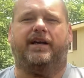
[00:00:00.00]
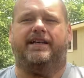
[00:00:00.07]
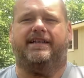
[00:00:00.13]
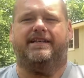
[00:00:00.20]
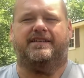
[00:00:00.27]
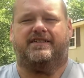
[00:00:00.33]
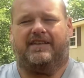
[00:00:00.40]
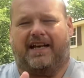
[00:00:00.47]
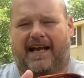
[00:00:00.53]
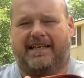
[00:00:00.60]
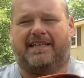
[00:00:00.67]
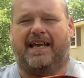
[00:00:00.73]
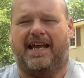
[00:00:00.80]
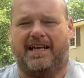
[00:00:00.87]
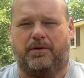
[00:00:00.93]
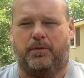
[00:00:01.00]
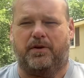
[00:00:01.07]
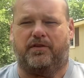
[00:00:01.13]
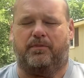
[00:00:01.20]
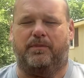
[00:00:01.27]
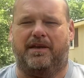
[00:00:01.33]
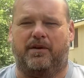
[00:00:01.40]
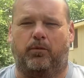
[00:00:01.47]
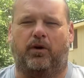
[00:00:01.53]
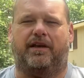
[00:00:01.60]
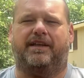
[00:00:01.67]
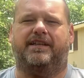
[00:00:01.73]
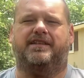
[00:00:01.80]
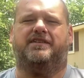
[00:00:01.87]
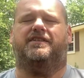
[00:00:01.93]
it is that I take with me, what
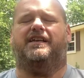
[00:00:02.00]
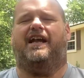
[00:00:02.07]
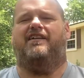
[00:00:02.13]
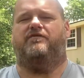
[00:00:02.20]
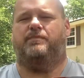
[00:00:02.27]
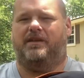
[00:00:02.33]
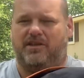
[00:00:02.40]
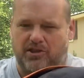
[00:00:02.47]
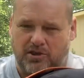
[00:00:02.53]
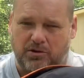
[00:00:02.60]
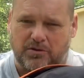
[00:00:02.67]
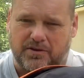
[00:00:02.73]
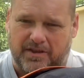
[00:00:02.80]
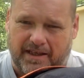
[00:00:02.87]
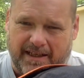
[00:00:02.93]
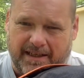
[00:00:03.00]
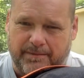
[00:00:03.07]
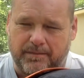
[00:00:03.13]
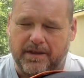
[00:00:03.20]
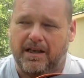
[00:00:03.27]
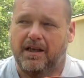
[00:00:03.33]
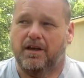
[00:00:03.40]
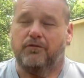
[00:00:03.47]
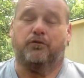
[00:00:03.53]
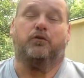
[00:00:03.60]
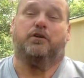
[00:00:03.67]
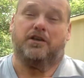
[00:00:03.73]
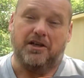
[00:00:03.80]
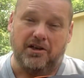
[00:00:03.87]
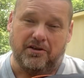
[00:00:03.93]
it is that I've been using for
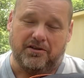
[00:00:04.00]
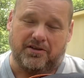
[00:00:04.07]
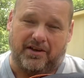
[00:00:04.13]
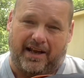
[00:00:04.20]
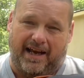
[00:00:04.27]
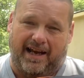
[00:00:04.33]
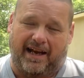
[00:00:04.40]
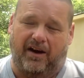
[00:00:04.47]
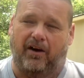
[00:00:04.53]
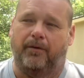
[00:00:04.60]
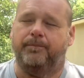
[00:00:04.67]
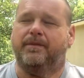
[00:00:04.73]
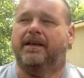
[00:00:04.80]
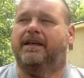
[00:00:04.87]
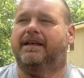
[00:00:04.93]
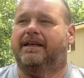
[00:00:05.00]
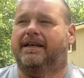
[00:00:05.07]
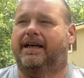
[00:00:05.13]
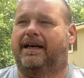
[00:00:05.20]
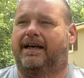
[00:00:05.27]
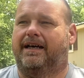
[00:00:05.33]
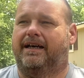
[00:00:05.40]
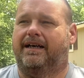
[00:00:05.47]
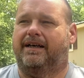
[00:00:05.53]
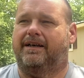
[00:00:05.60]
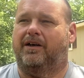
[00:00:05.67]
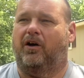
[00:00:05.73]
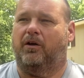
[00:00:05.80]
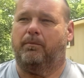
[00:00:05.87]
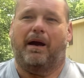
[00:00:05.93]
years now uh,
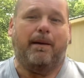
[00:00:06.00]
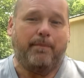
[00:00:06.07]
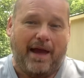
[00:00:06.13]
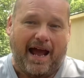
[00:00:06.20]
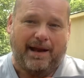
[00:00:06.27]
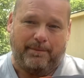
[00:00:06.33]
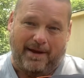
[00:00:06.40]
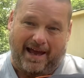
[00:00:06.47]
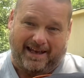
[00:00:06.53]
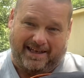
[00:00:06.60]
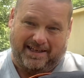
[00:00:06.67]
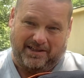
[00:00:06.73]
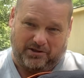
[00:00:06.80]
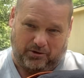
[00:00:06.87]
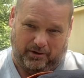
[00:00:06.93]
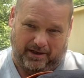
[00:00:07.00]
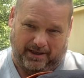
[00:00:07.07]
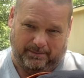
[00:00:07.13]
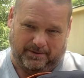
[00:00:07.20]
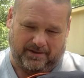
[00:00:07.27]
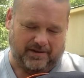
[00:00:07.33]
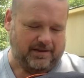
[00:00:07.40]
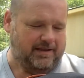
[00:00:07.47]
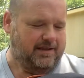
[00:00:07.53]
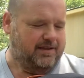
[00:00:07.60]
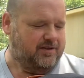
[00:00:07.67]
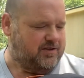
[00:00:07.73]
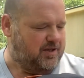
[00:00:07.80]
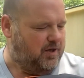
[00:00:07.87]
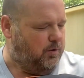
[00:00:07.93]
on my backpacking trips.
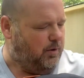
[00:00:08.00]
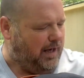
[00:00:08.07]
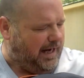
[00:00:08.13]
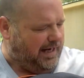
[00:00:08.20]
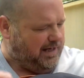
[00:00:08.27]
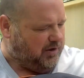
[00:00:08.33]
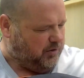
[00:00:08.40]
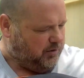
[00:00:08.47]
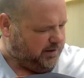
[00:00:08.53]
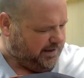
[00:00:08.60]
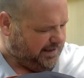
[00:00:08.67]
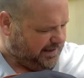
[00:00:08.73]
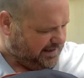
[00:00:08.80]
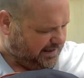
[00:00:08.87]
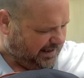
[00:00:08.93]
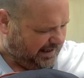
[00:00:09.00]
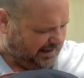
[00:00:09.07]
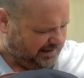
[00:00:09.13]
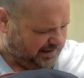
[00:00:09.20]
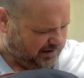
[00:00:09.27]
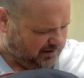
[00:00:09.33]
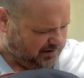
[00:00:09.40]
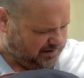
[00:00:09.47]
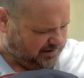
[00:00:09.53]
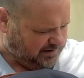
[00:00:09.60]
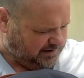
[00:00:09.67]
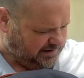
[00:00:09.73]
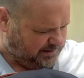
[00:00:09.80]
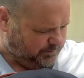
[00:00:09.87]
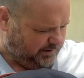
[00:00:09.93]
So, hi, Hurley. Hi, there.
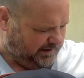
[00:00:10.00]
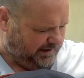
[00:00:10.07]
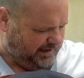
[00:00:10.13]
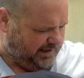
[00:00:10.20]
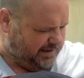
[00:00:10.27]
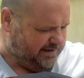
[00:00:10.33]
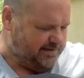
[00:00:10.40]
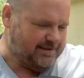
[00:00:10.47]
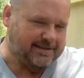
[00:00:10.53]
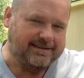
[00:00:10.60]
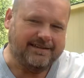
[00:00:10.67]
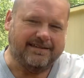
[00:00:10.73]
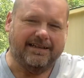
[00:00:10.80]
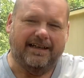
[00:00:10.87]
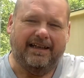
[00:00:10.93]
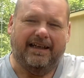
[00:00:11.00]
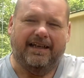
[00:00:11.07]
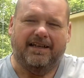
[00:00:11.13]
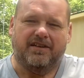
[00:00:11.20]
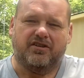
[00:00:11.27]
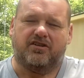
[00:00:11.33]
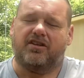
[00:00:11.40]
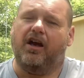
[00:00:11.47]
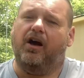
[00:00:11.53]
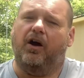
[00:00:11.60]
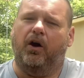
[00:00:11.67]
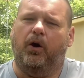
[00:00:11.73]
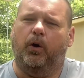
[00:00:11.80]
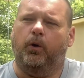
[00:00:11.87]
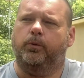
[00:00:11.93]
Hey, buddy.
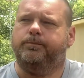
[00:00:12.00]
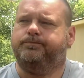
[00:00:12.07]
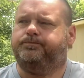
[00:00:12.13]
So,